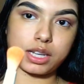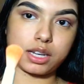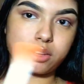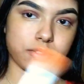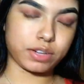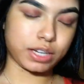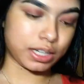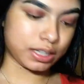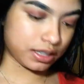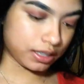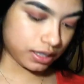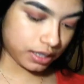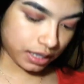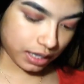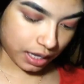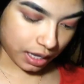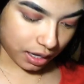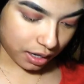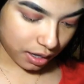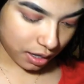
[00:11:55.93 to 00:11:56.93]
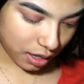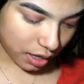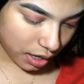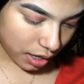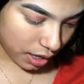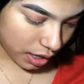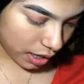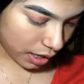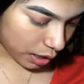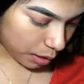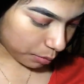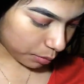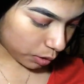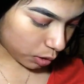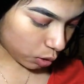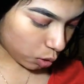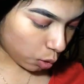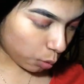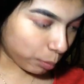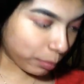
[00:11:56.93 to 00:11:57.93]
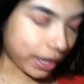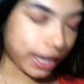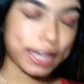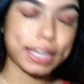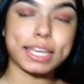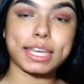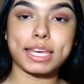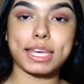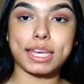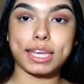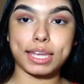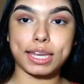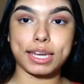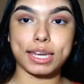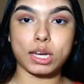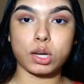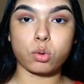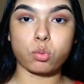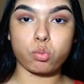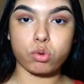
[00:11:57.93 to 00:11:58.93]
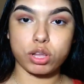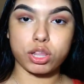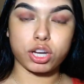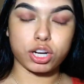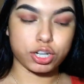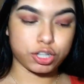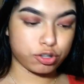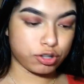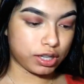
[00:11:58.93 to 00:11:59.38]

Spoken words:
I don't know if you guys can see that. And I'm gonna go back in with our